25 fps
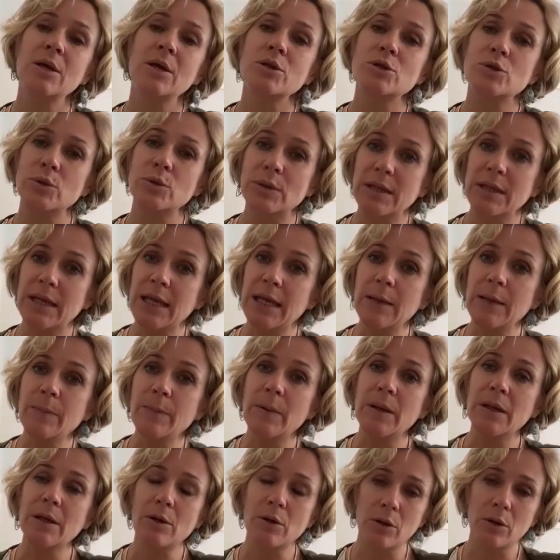to
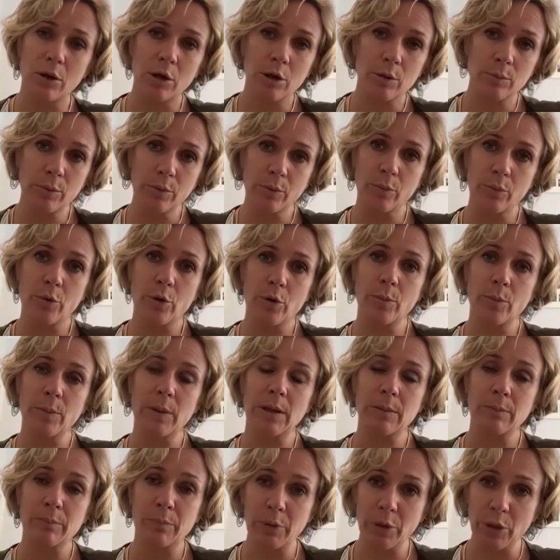keeping global
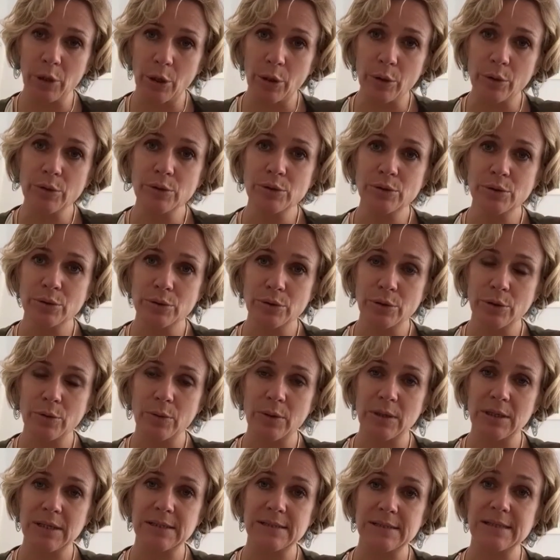warming below 2
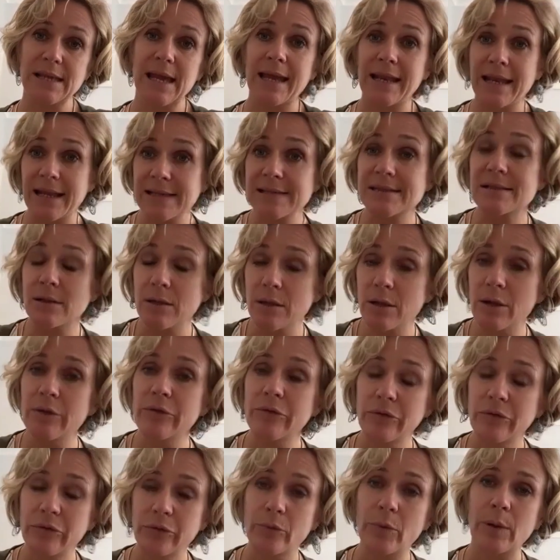degrees and as
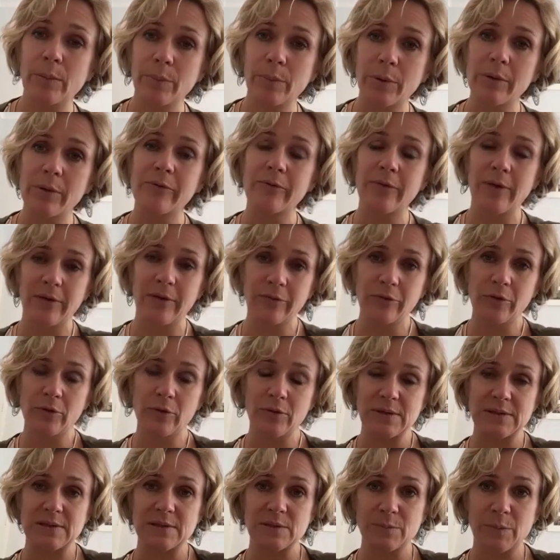close to 1.5
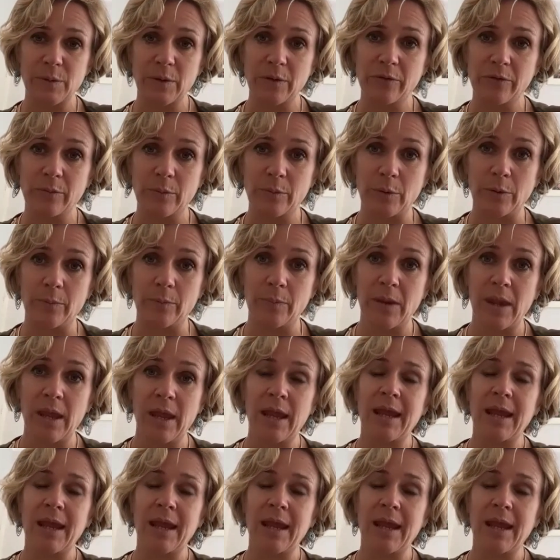degrees as possible.